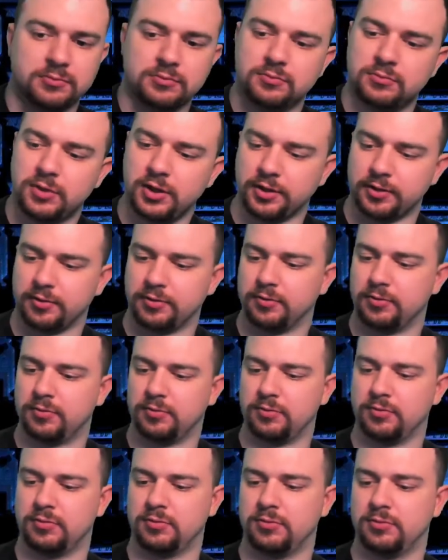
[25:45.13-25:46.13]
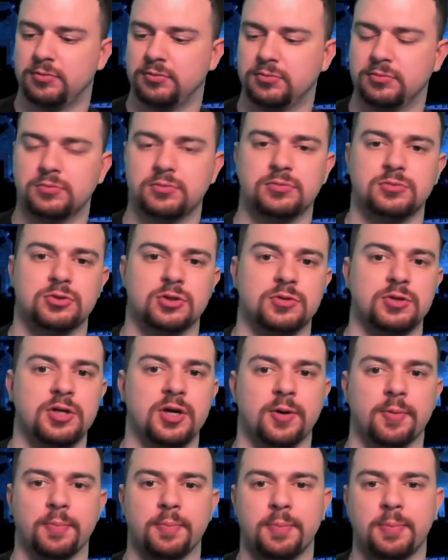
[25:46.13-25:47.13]
Right. So
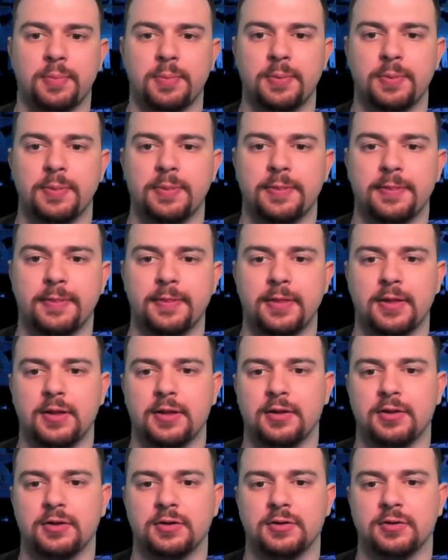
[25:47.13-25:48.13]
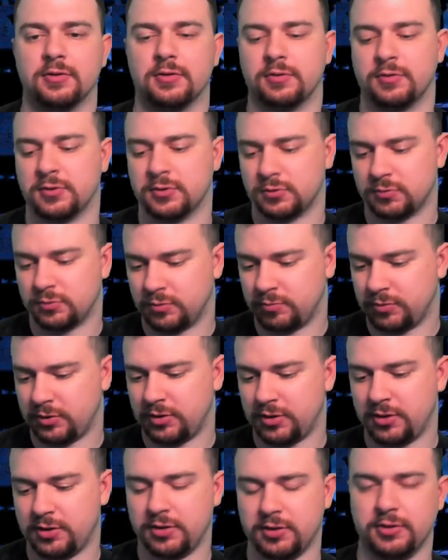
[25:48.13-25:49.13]
yeah, this would
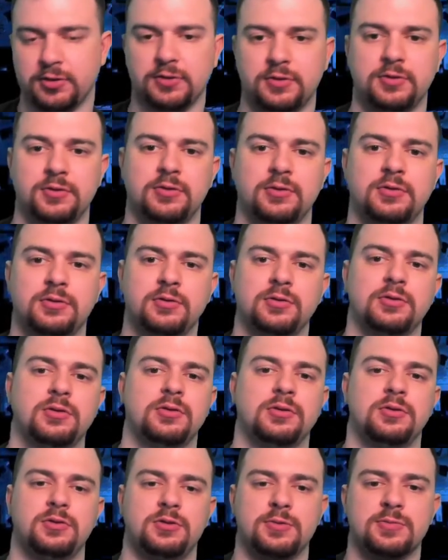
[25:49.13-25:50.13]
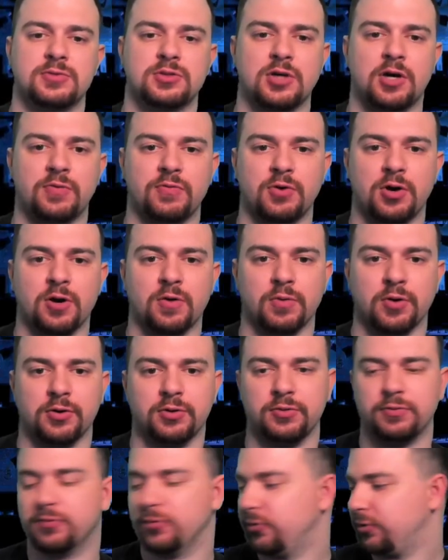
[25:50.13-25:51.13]
be some software I
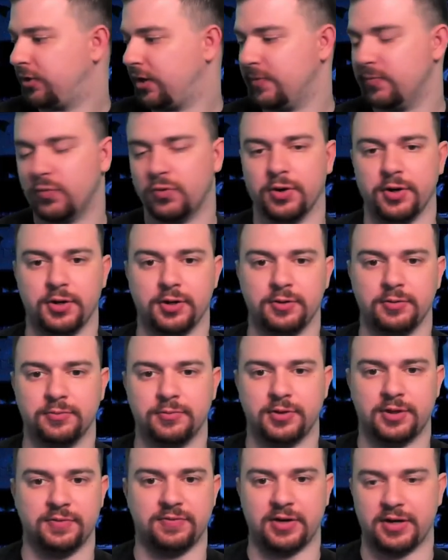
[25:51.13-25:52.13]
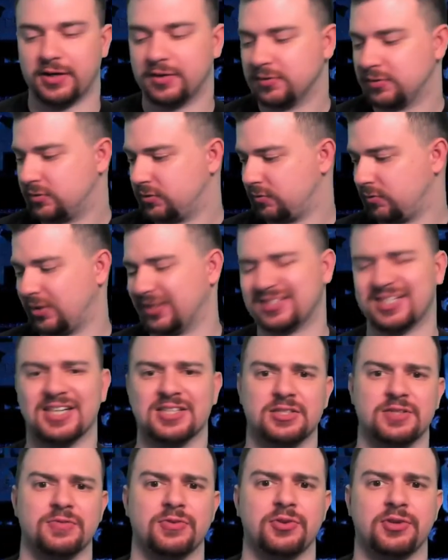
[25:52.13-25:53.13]
wrote for the Game Boy Advance. Well, it's
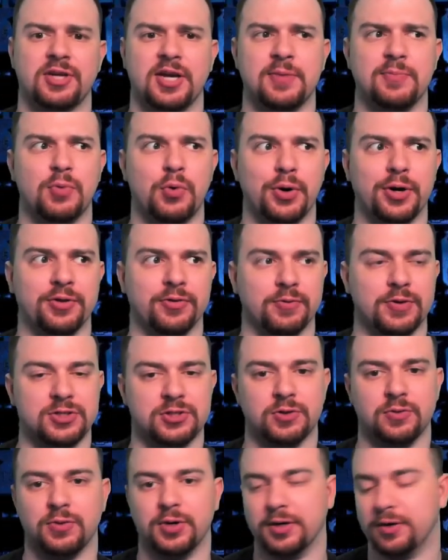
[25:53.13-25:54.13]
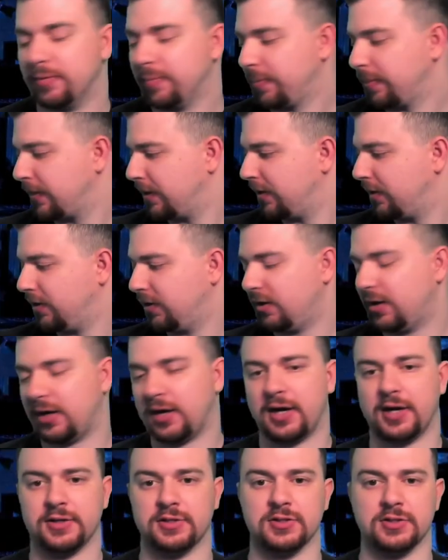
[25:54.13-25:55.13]
actually for the Game Boy, the original one.
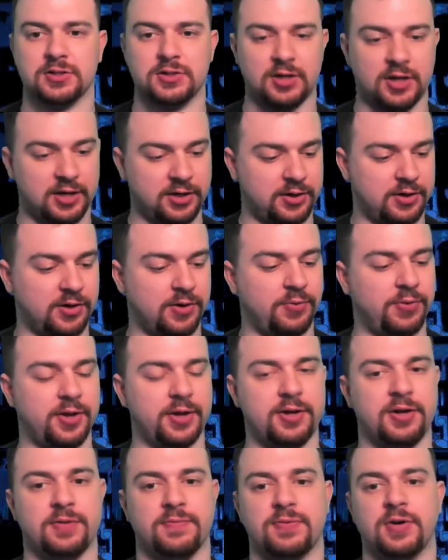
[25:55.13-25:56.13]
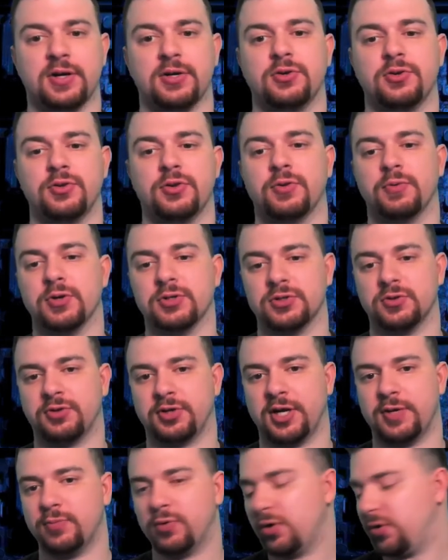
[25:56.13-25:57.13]
I just, I know that if I do the original
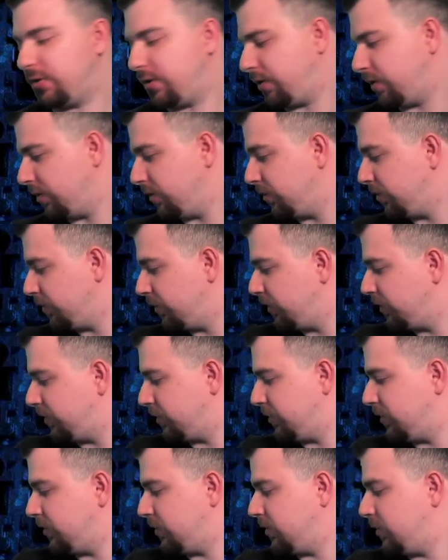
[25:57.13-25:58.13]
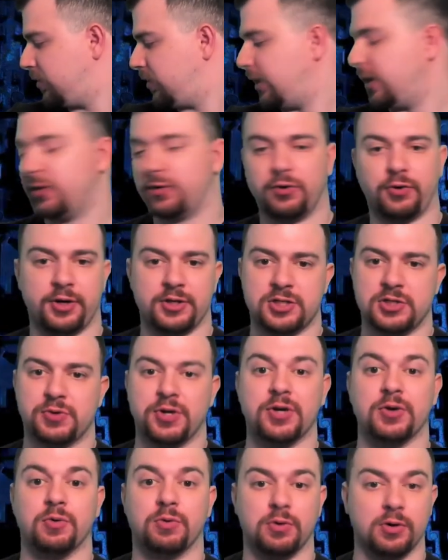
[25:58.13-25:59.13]
Game Boy on here, it'll green
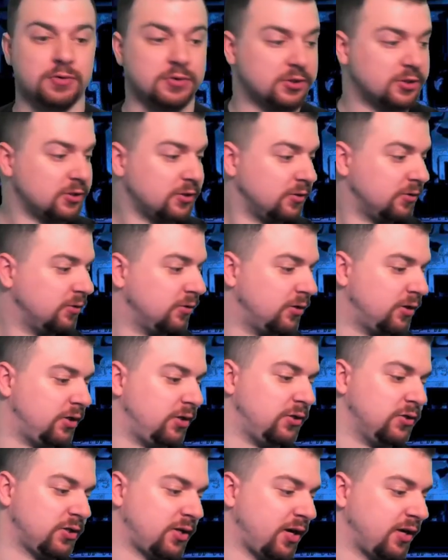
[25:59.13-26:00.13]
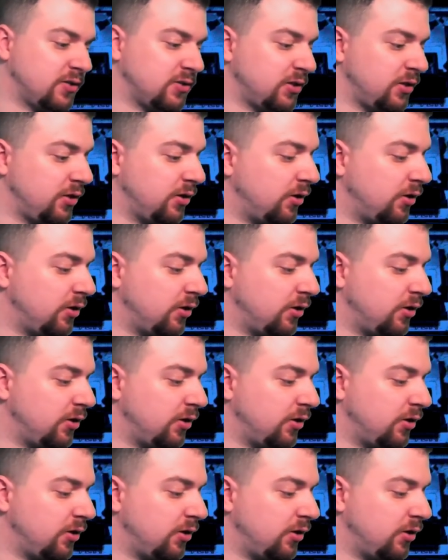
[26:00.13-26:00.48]
screen worse. You just can't see it